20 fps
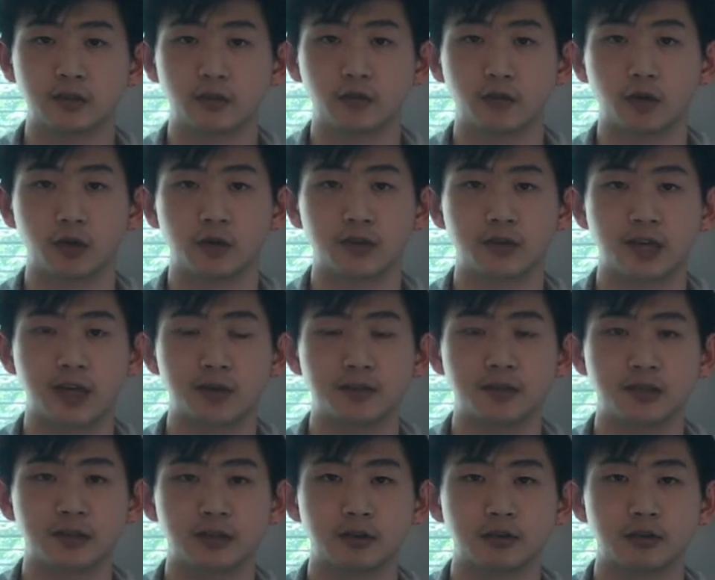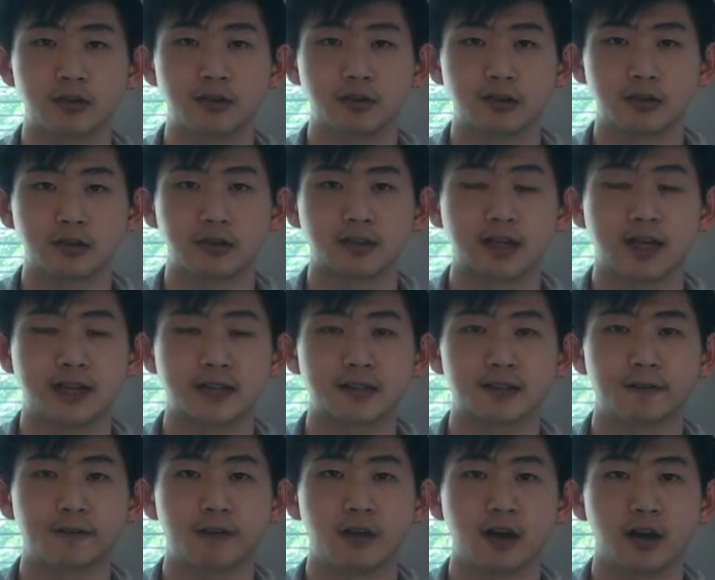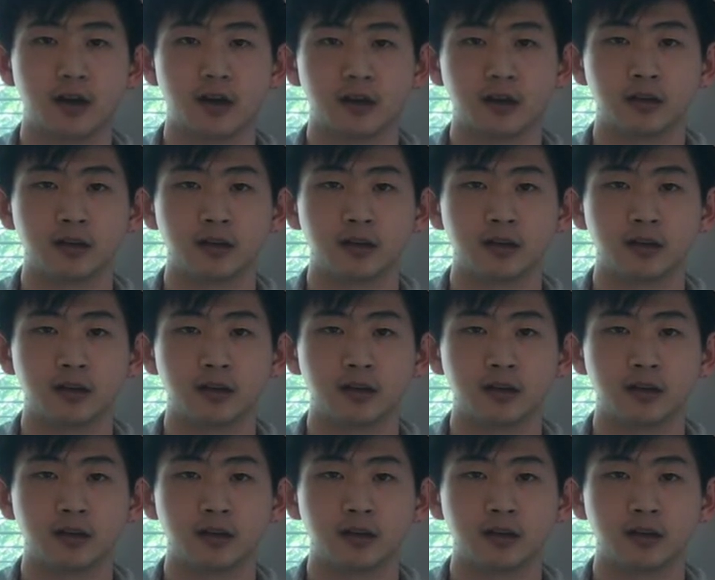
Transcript: for a time series to classify